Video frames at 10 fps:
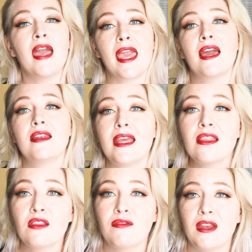And
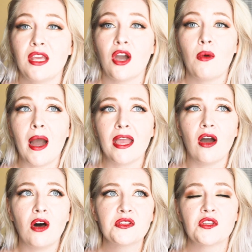in the video, I
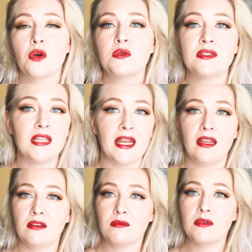also
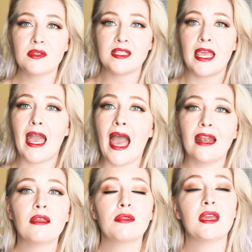didn't say
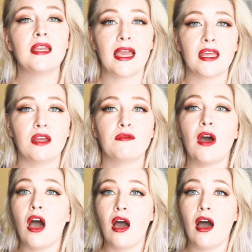anything negative
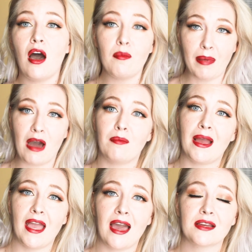about
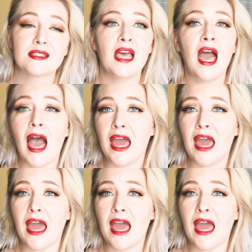my ex.